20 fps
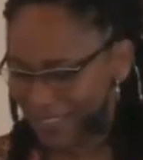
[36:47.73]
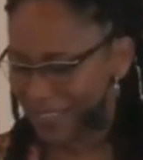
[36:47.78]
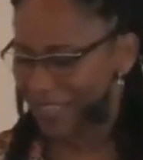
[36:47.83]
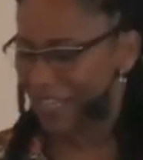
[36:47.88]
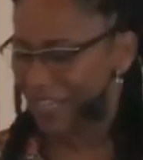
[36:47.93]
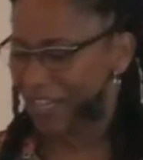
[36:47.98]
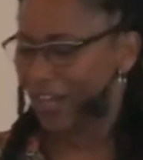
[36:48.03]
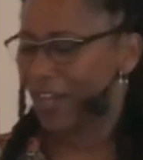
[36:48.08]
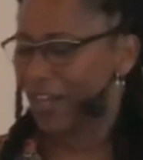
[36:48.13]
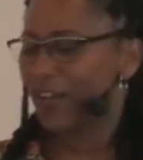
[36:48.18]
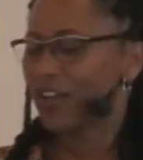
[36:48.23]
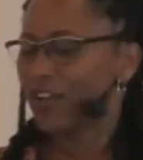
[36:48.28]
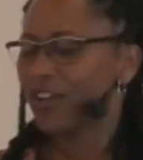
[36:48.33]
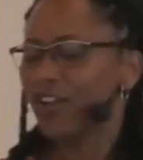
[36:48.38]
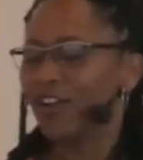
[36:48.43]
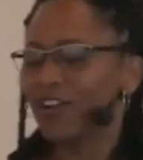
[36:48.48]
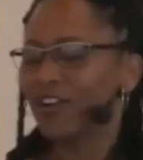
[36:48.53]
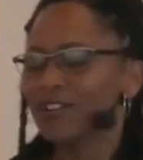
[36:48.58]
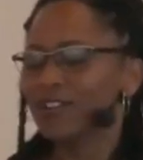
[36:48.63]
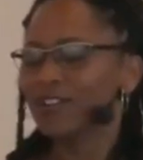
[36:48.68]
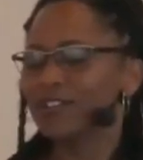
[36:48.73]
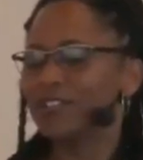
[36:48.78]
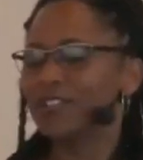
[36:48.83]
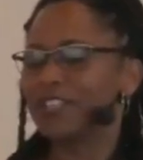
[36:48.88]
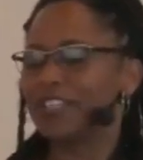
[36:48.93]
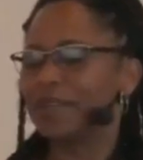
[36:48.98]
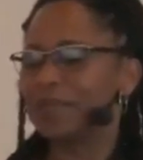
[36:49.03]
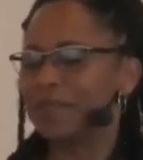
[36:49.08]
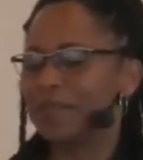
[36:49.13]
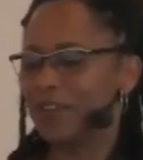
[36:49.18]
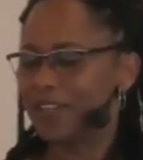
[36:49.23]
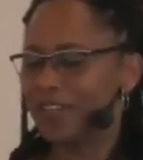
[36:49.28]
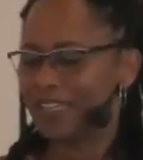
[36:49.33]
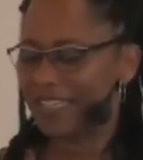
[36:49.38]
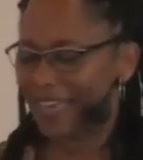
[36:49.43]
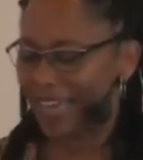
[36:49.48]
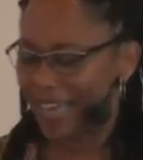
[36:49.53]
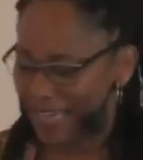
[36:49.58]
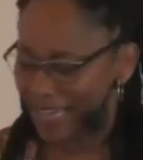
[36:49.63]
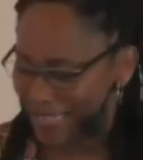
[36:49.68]
Learn to
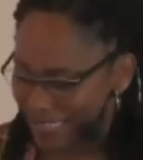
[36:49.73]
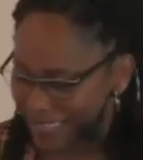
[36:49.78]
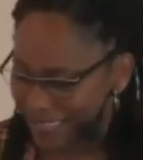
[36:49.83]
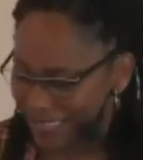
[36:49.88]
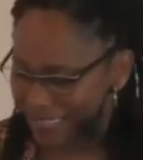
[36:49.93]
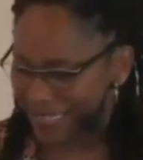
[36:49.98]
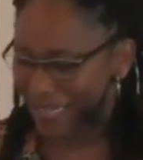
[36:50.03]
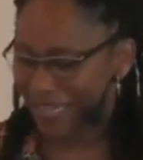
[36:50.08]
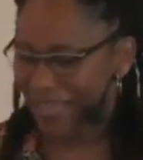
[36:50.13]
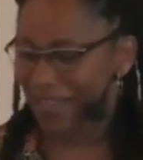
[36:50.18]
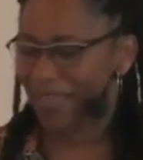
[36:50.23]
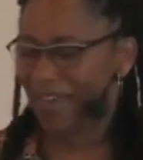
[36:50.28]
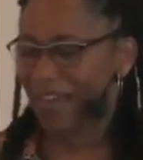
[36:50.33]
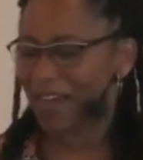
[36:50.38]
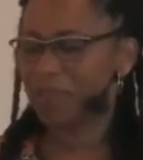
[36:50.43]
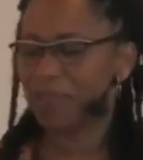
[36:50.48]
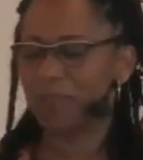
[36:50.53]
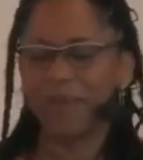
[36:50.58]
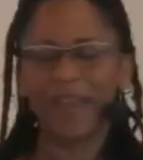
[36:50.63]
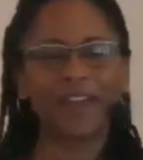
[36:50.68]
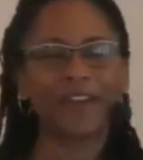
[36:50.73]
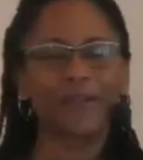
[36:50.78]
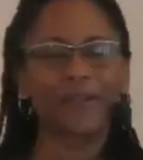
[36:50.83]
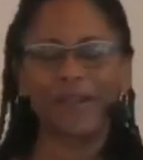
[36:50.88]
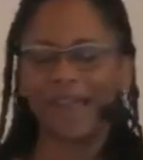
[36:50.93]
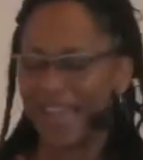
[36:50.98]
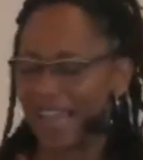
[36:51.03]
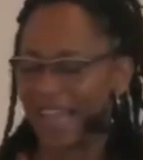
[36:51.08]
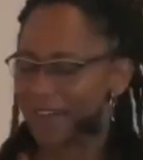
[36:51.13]
communicate that better every